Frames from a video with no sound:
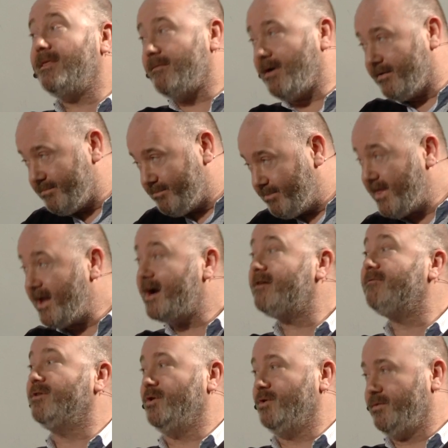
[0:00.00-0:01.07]
on
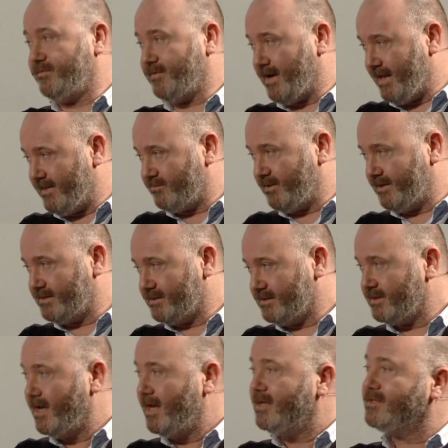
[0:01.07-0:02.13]
their view for health
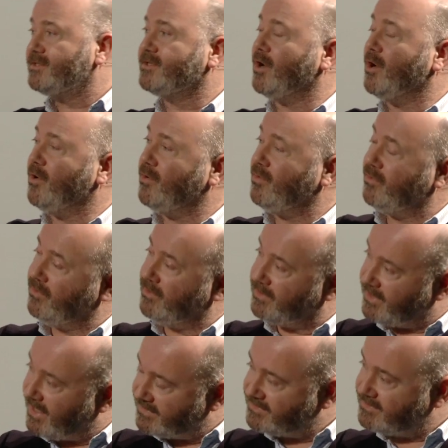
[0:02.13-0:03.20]
reasons. So
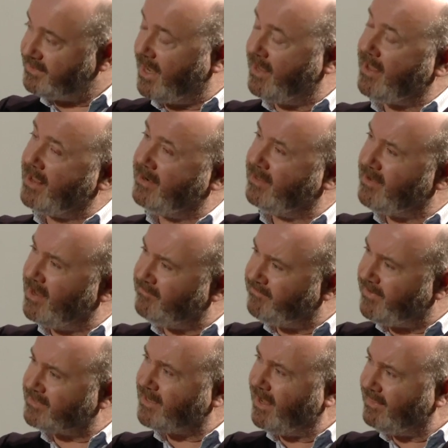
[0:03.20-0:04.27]
that's uh, and uh, in
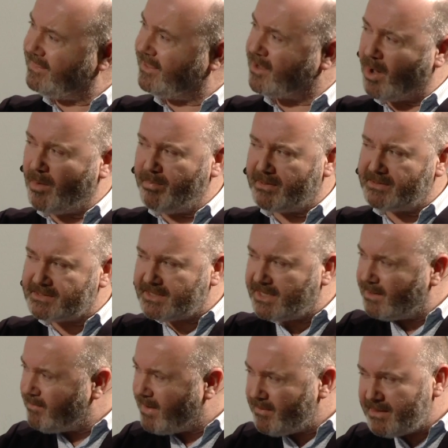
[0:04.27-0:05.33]
fact I think up
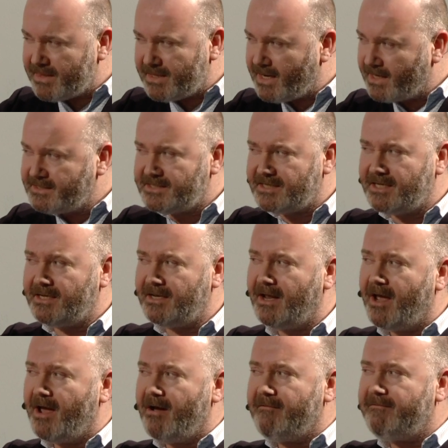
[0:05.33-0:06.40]
until maybe the 19
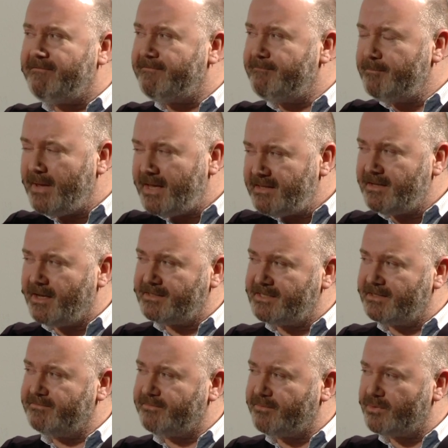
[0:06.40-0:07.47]
mid
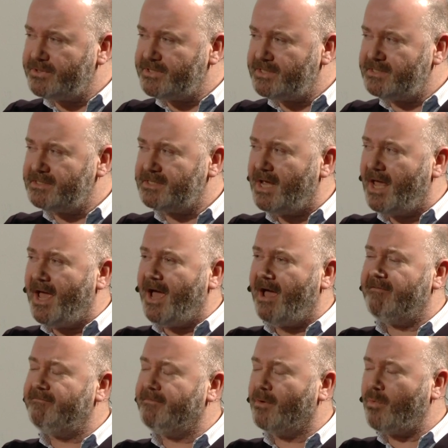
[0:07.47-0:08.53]
1940s
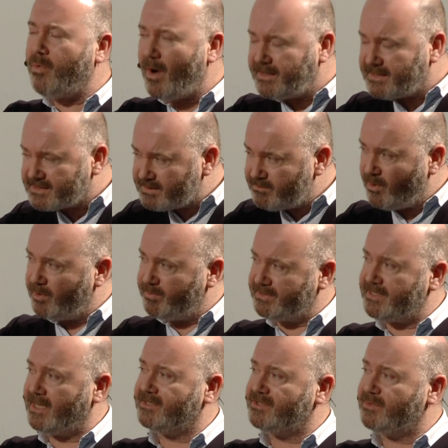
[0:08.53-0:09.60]
quite a small
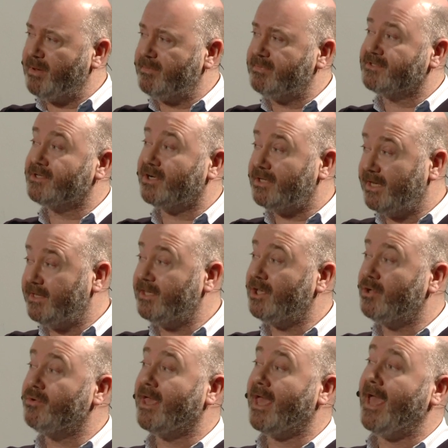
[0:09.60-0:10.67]
percentage of people, certainly in
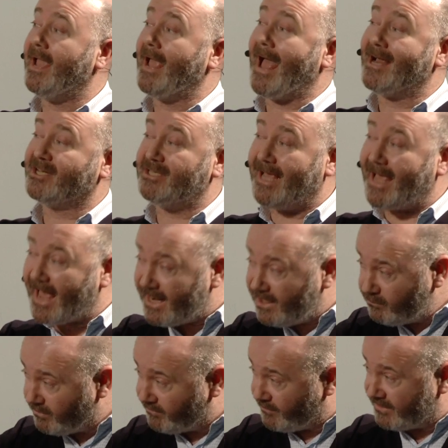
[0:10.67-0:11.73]
the UK, actually had
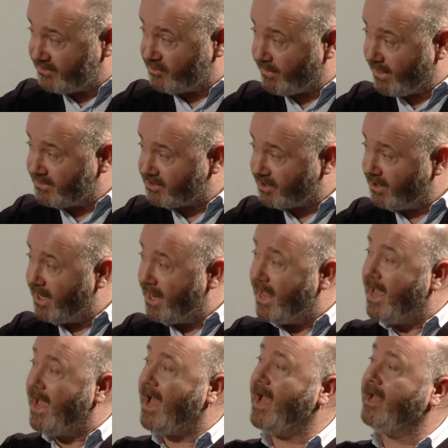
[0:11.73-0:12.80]
a refrigerator oh, yeah.
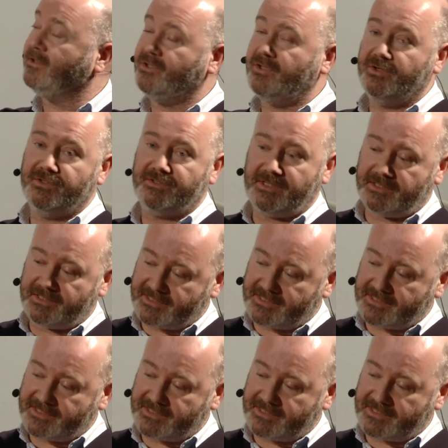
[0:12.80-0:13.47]
Yeah. and used